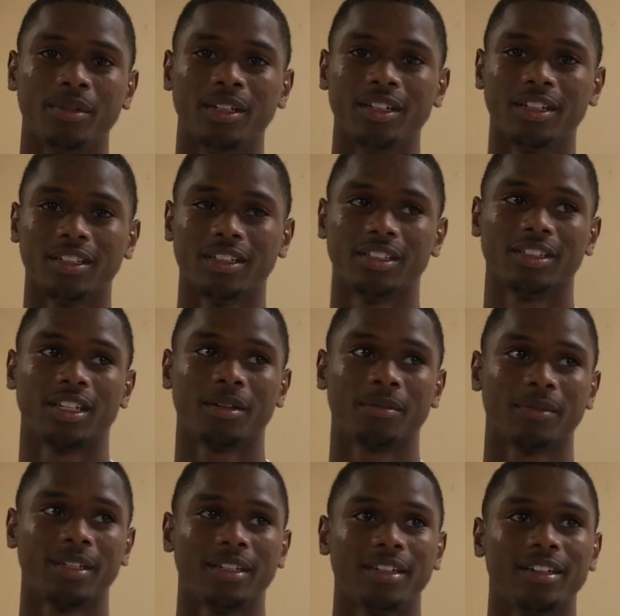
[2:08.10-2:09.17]
because I
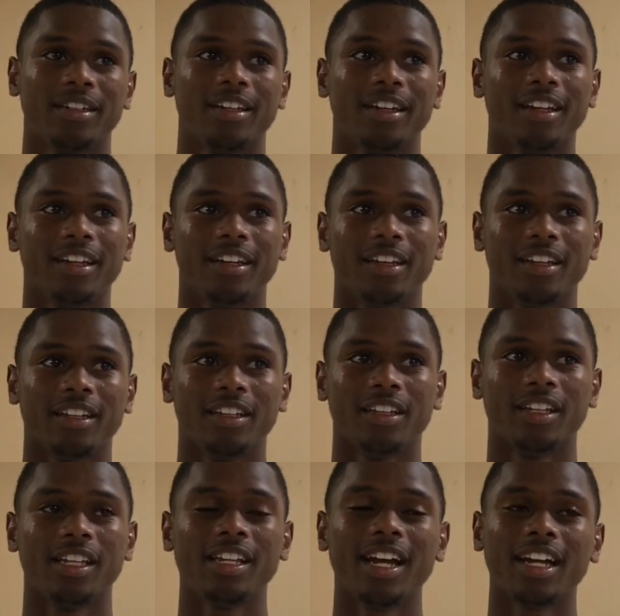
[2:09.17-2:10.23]
mean,
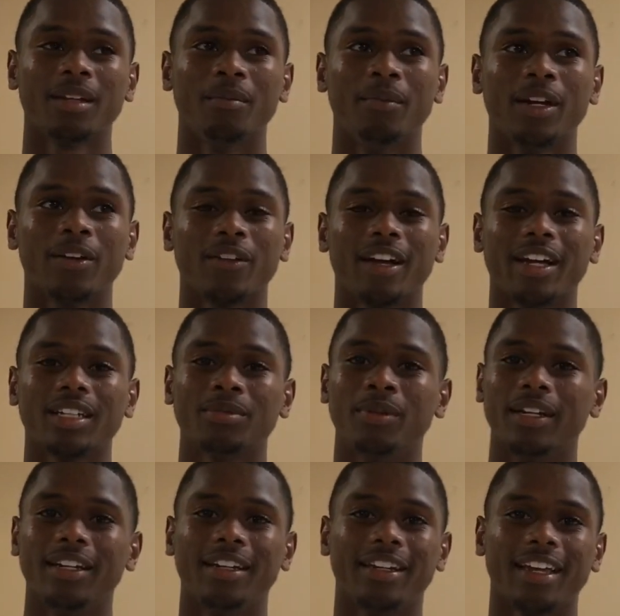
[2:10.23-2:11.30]
he got a mid range,
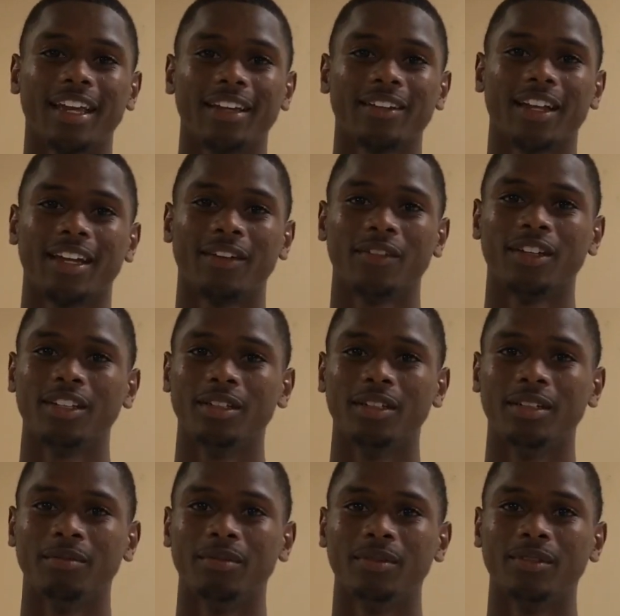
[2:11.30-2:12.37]
but he can't like
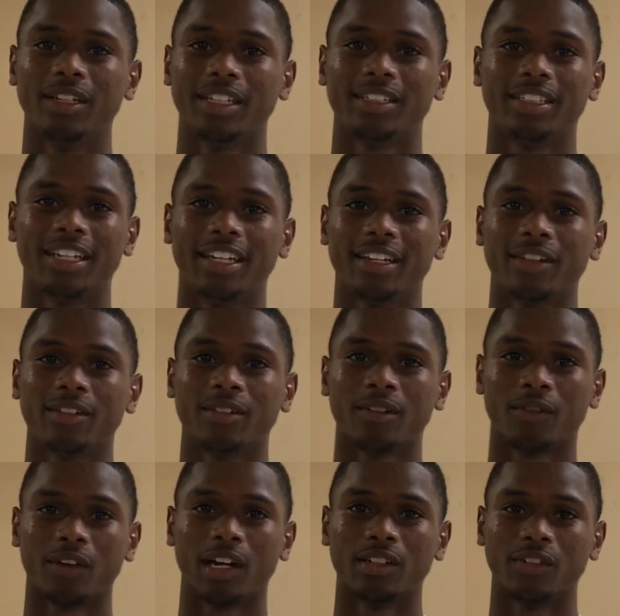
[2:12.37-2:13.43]
really extend
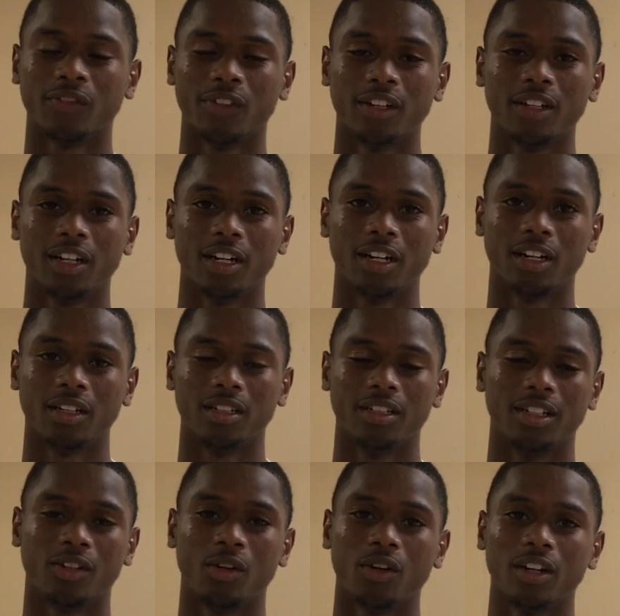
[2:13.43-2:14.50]
around the field, uh,
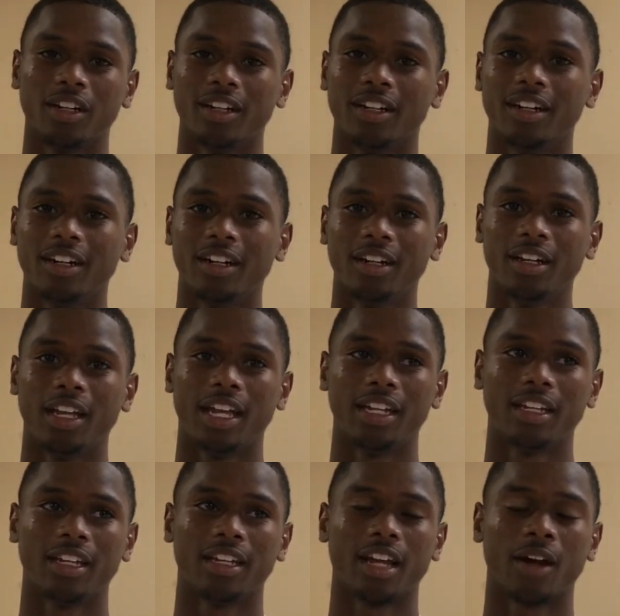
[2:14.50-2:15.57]
the court. And
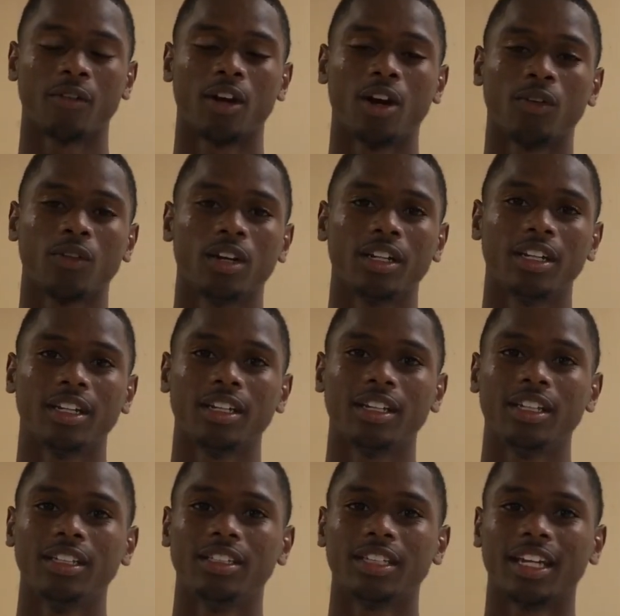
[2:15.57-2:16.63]
then at route running,
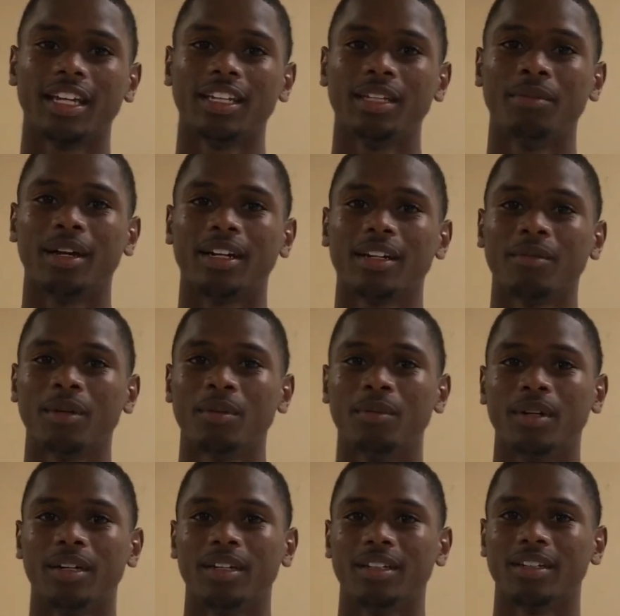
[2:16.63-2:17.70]
he say he better than me,
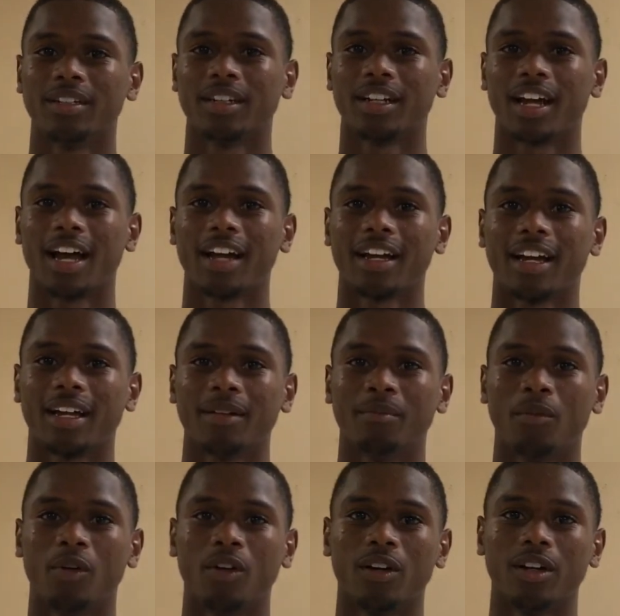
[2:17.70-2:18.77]
but I got
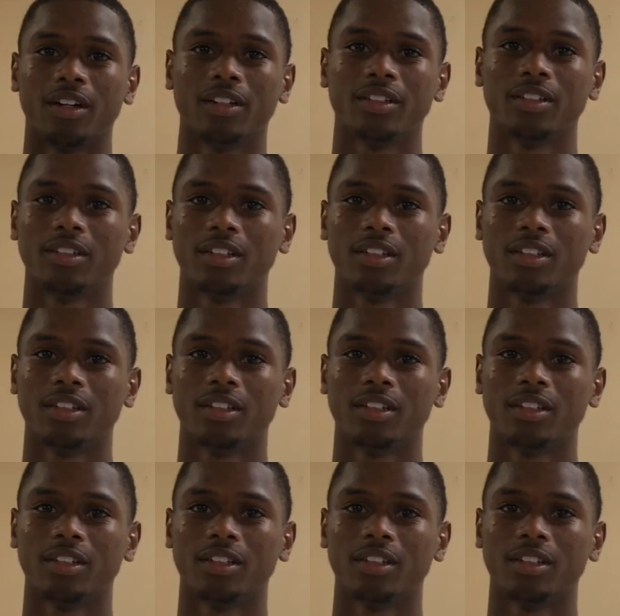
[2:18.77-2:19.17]
more